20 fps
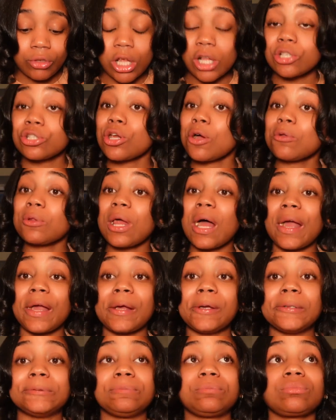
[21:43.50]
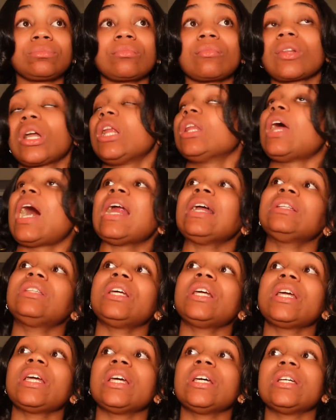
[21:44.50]
So like a lot of
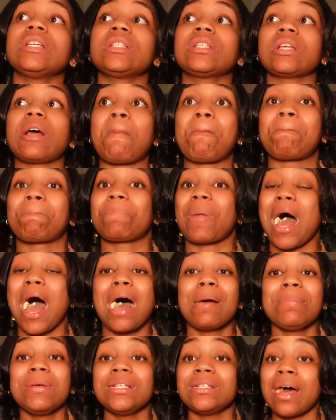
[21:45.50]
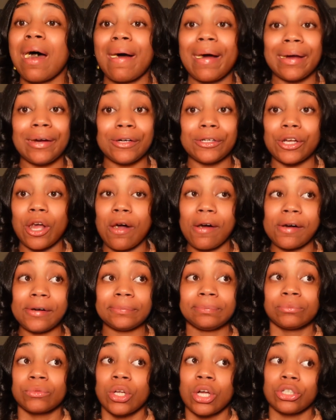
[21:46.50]
thing is I be tired, y'all.